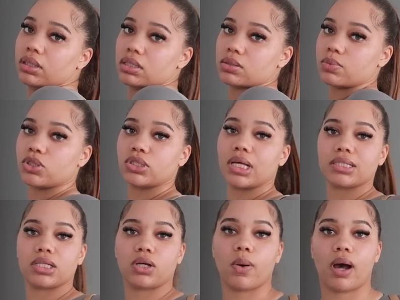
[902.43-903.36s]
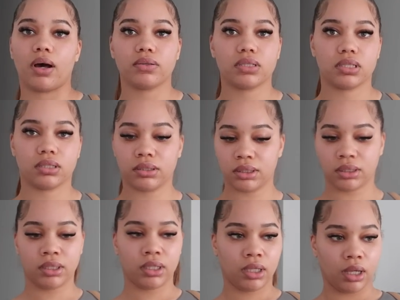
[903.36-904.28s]
This one just has to go out
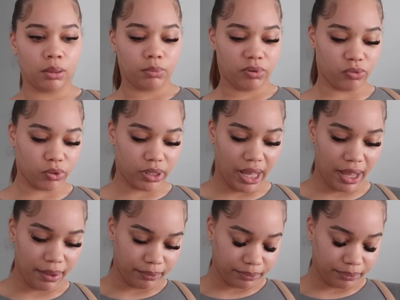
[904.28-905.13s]
before that.